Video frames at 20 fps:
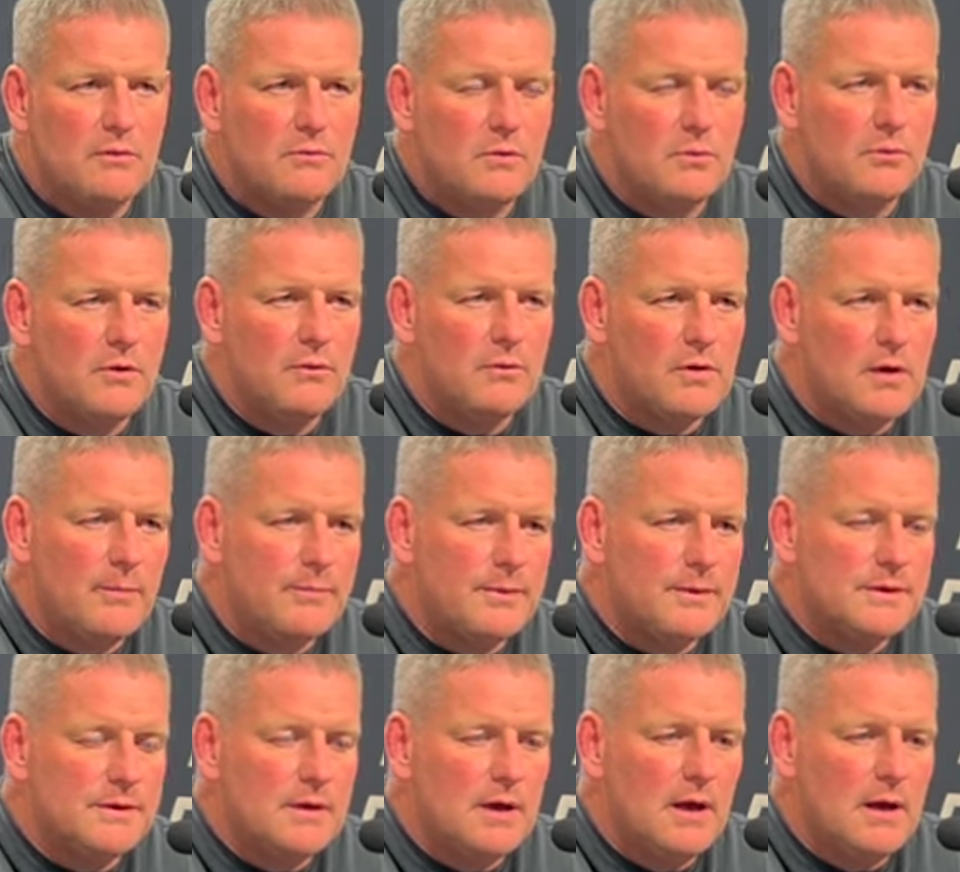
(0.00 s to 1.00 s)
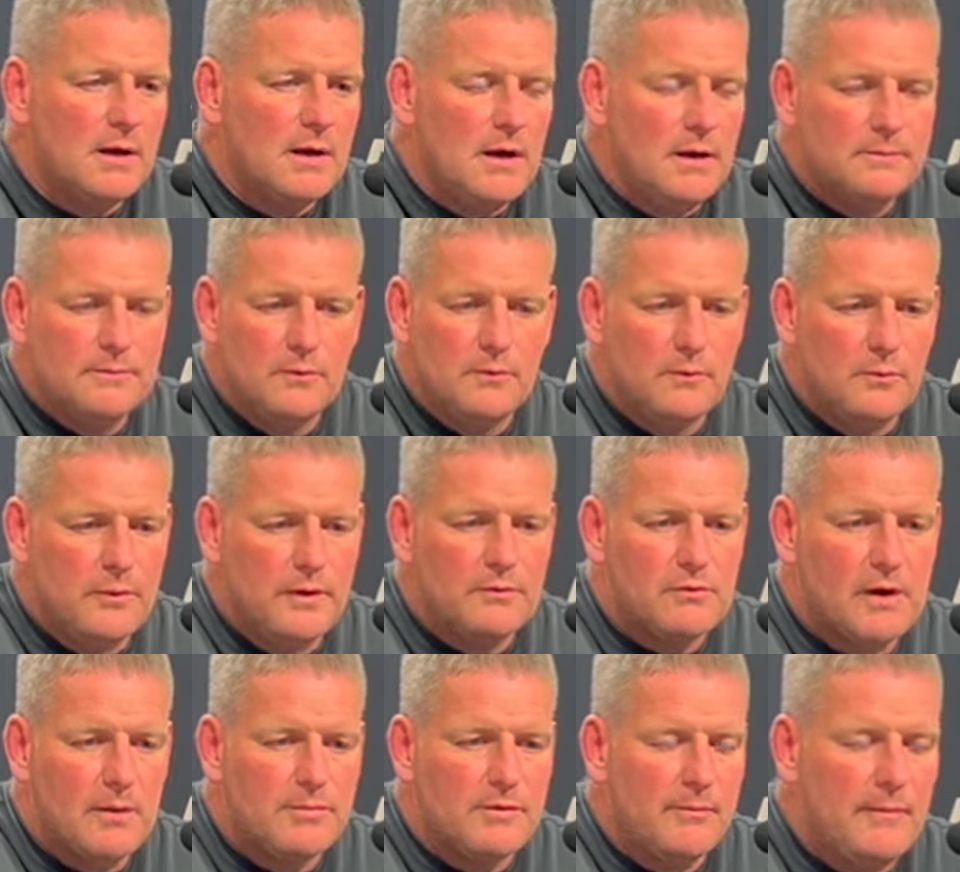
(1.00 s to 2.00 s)
When we were up in uh, when we
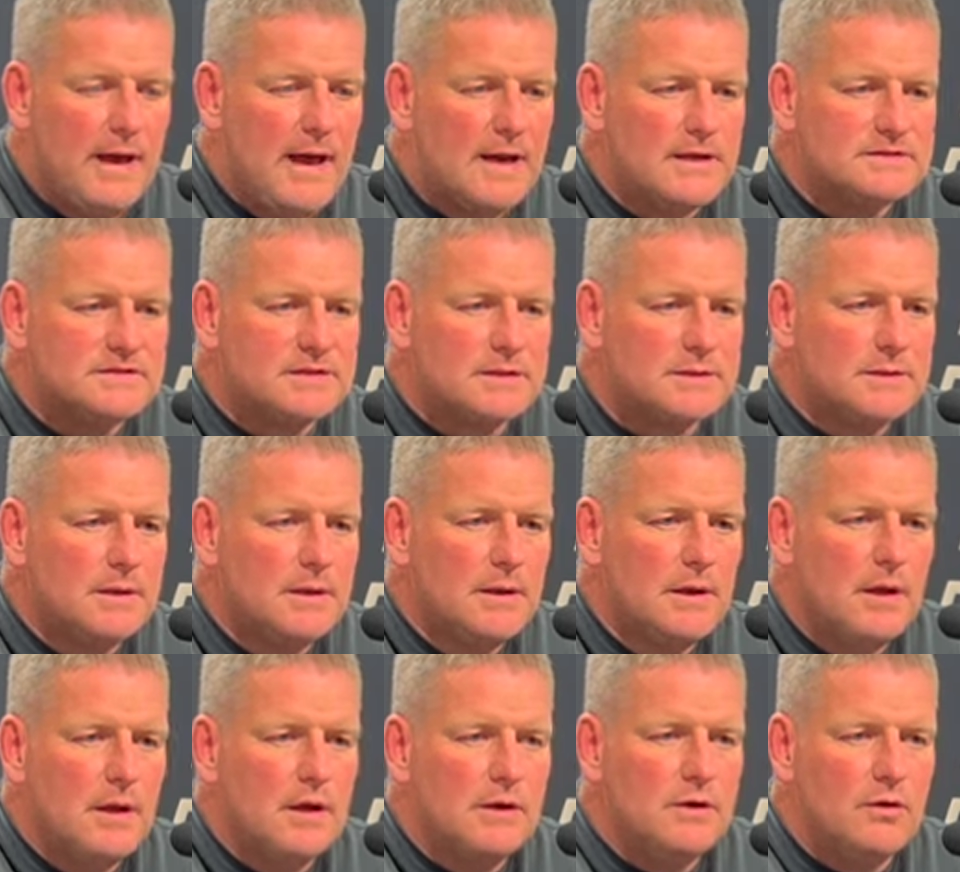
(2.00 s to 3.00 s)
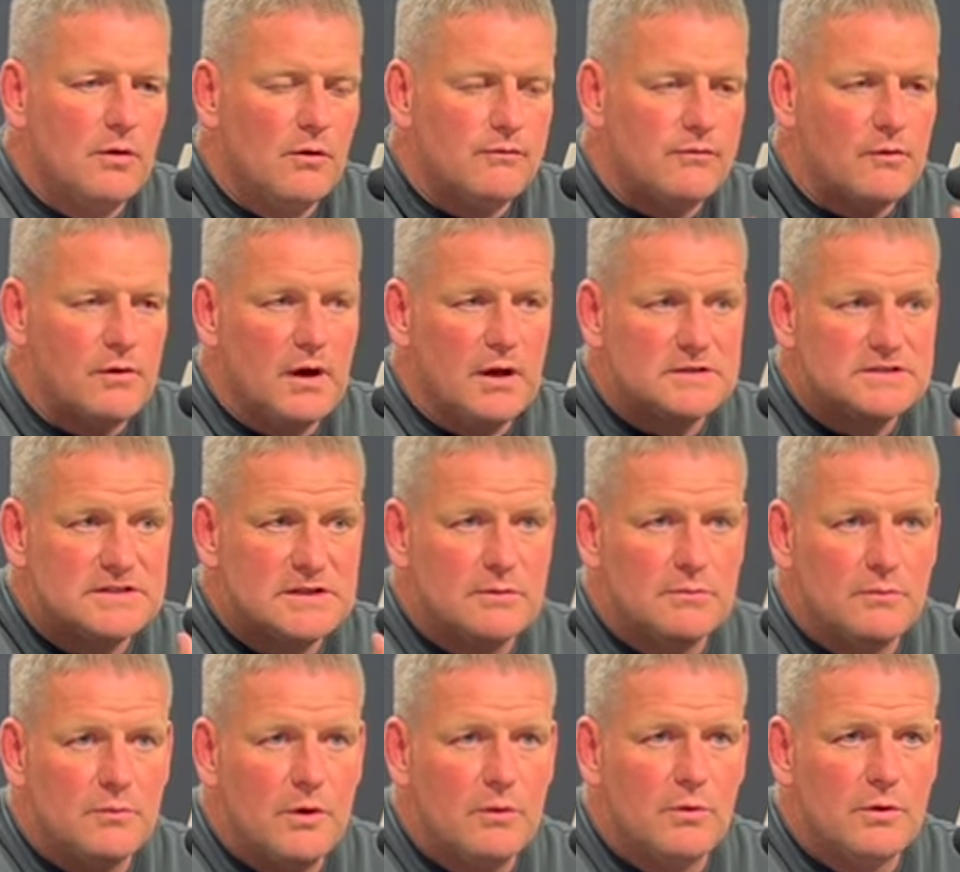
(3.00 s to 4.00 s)
were up in Madison, you know, for us, it,
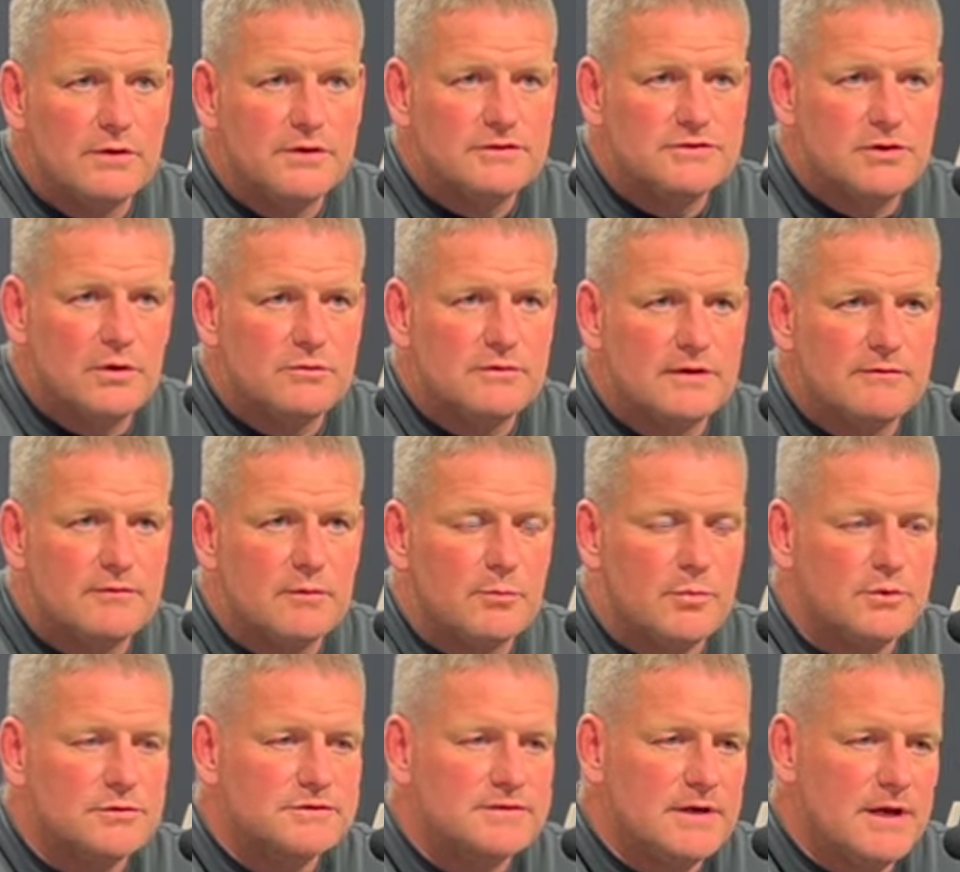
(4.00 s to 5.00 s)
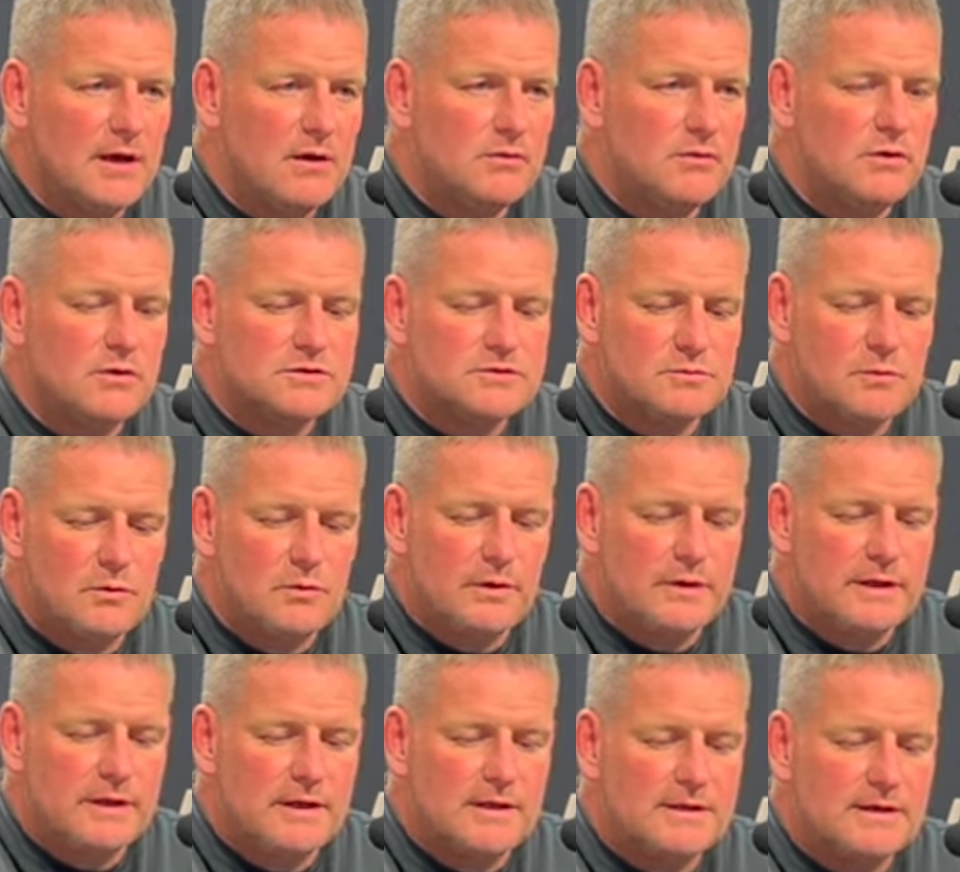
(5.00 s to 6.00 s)
we wanted to show different personnel looks. We
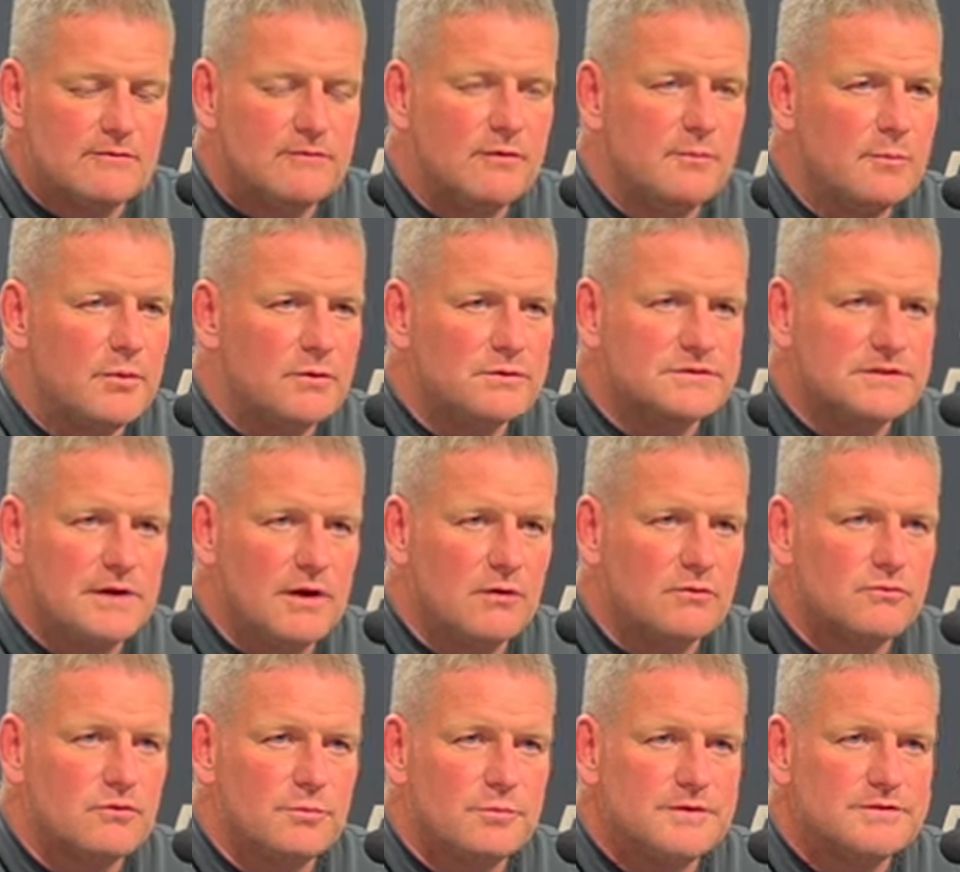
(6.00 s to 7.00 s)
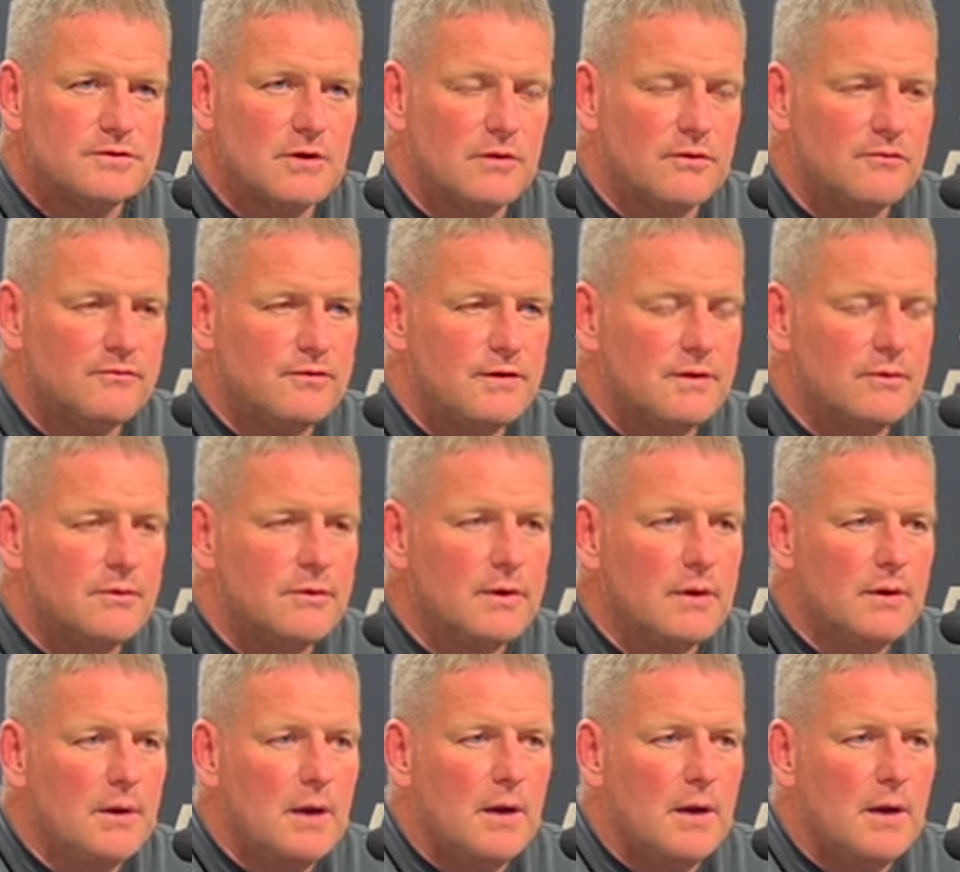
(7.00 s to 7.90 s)
wanted to get different personnel groupings on the field.